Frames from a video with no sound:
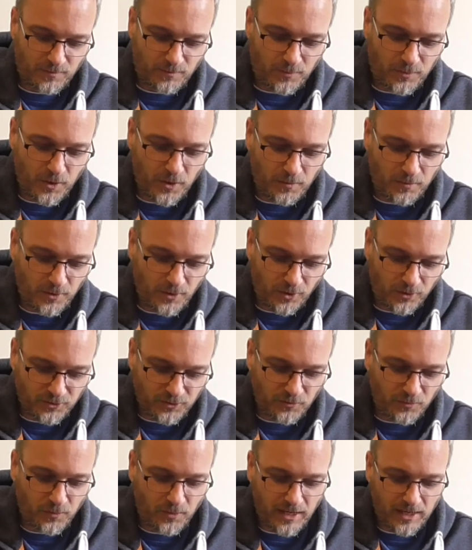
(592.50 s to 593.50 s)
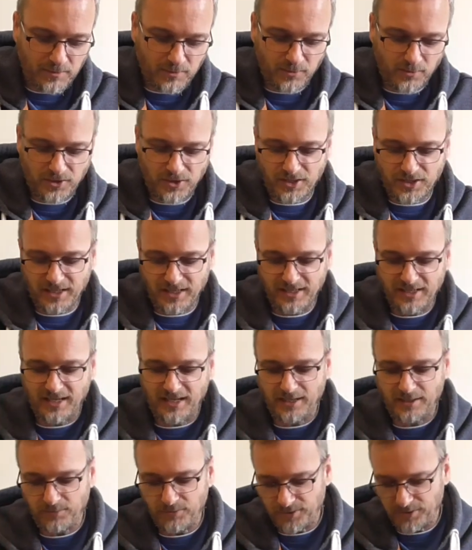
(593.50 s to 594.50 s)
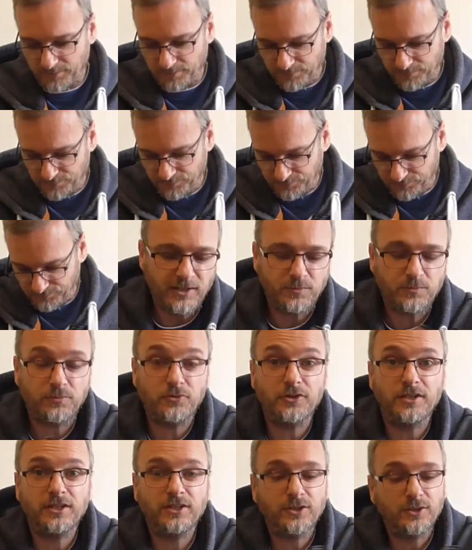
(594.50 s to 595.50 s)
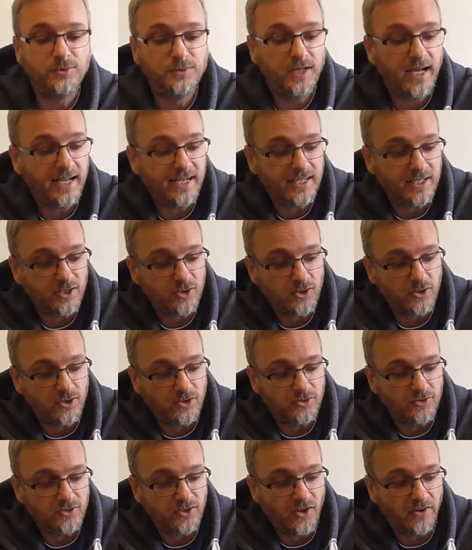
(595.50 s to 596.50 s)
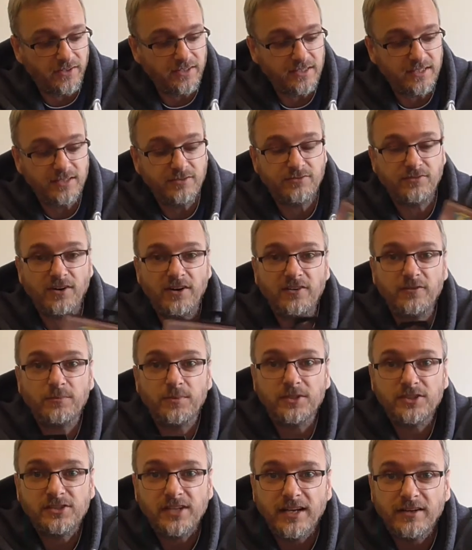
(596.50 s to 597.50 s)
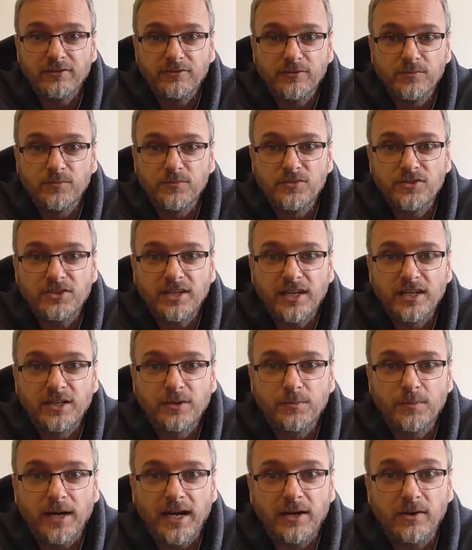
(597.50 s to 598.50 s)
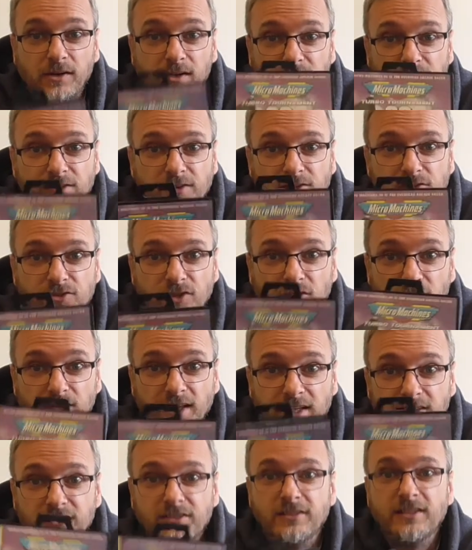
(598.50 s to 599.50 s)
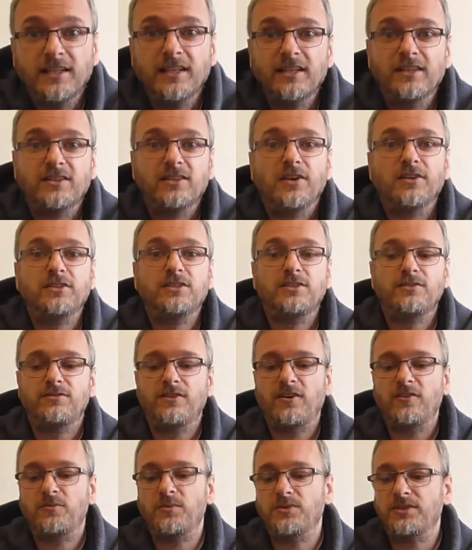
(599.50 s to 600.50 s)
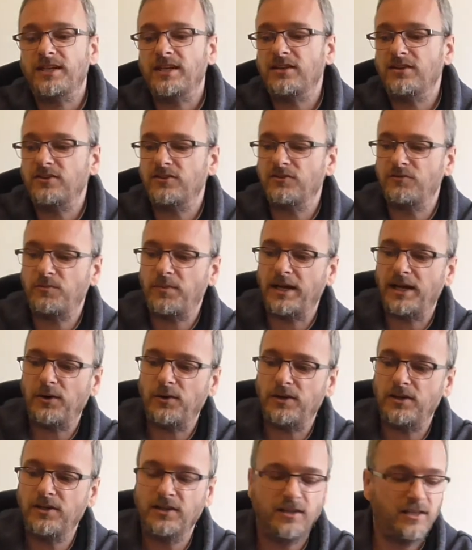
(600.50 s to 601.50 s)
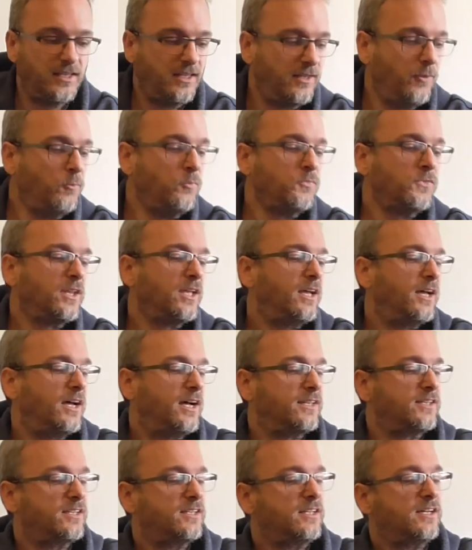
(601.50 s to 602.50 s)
put lots of paperwork in games. Yeah, it's pretty cool, and it got 95% from Sega Power. So that's 95%ness of power. And the